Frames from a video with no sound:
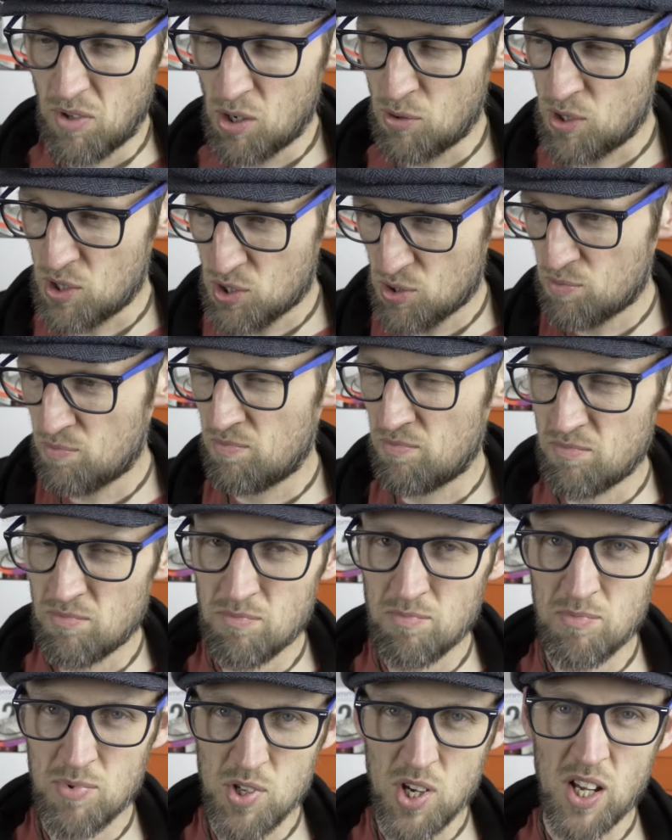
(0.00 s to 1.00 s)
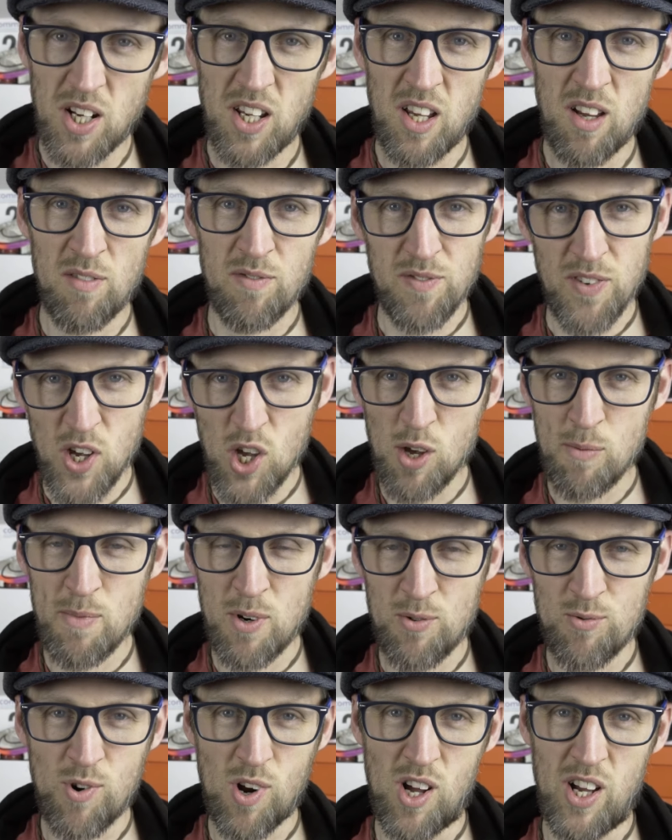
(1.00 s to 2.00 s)
Though it's certainly a
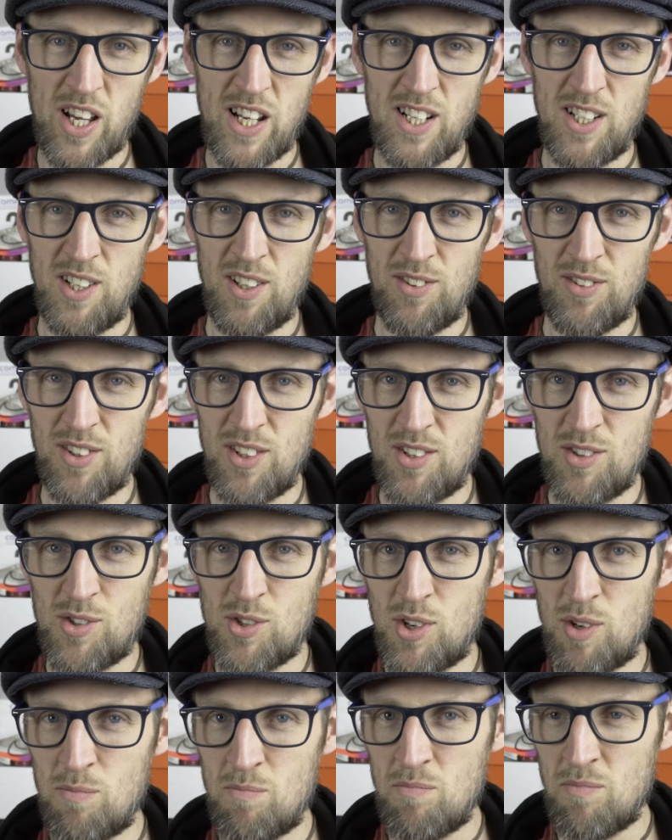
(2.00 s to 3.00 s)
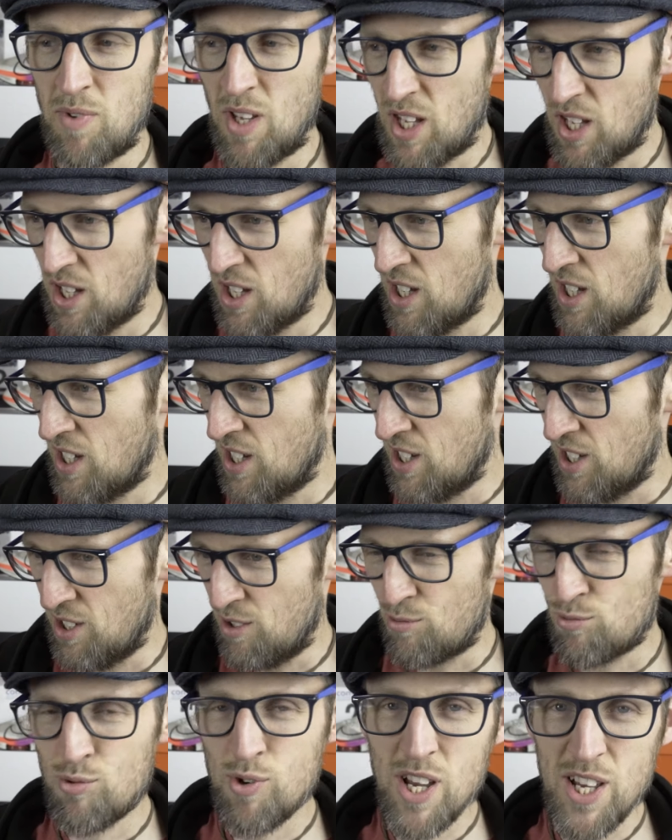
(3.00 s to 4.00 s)
firmer ride than some
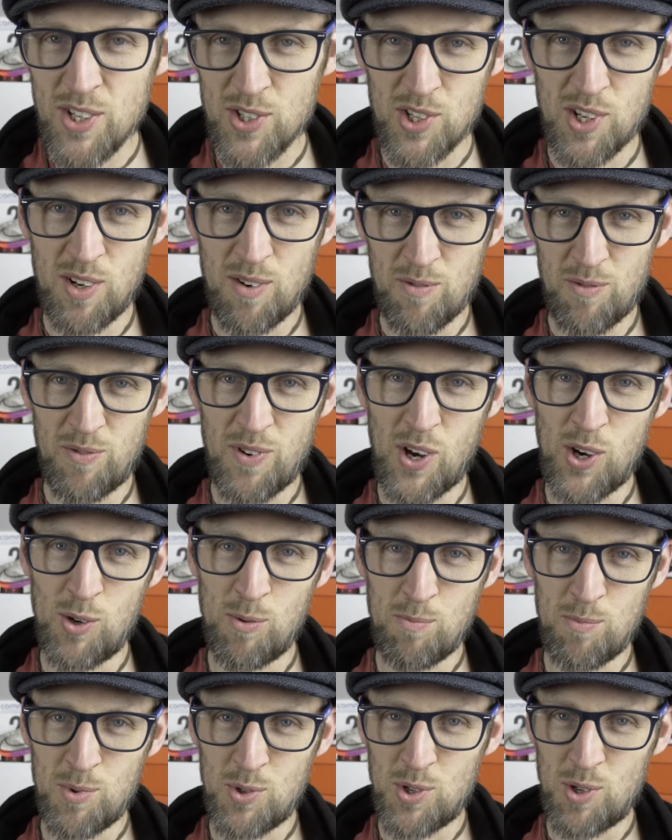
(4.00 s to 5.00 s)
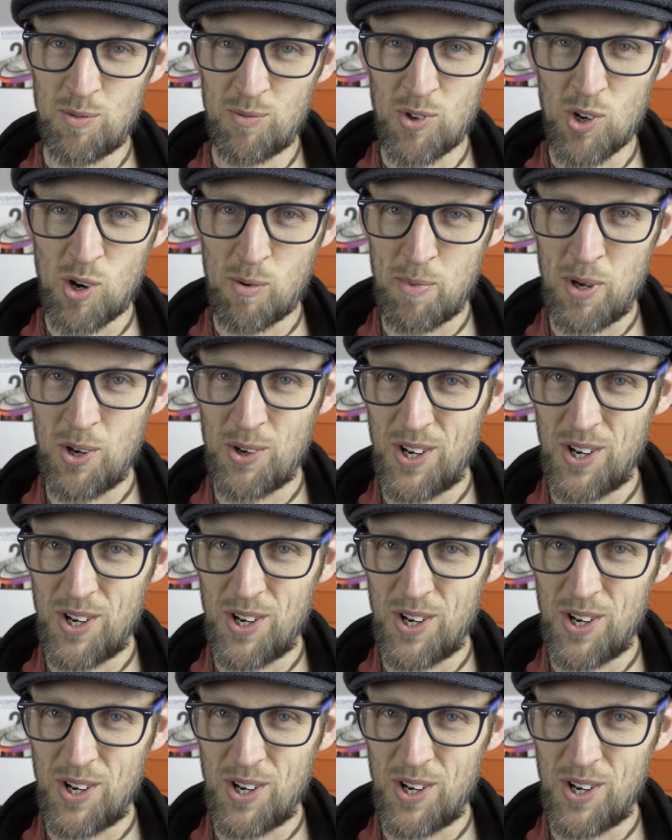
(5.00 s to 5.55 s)
recent foams, gotta be